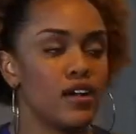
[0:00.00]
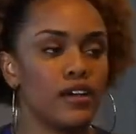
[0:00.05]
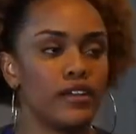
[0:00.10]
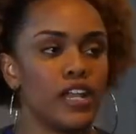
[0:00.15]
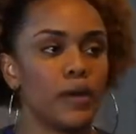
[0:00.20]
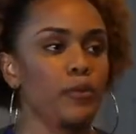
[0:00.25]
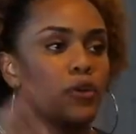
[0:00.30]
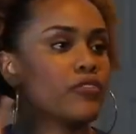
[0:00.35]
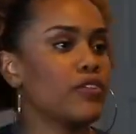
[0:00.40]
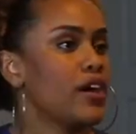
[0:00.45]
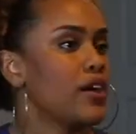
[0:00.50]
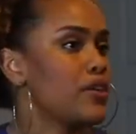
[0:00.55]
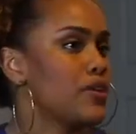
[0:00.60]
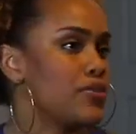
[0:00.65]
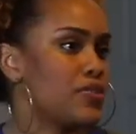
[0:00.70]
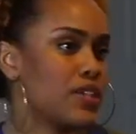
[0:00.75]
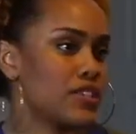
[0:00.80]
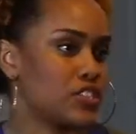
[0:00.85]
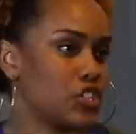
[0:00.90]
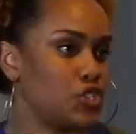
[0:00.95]
a number of
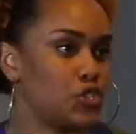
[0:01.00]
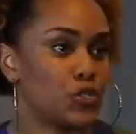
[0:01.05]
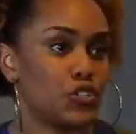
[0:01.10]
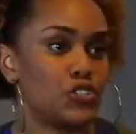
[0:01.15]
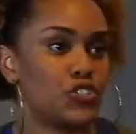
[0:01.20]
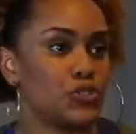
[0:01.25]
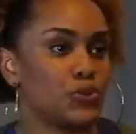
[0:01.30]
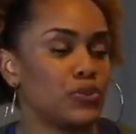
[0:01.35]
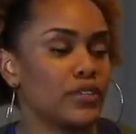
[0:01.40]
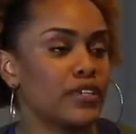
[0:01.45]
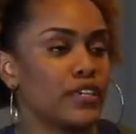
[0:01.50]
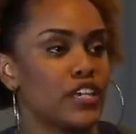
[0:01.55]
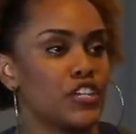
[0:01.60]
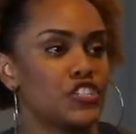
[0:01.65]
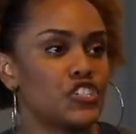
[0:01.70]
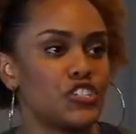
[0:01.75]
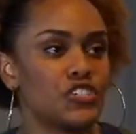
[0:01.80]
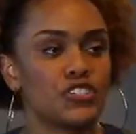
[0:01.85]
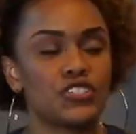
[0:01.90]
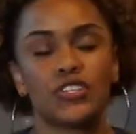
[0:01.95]
other things that you can do in the
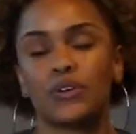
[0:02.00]
kitchen.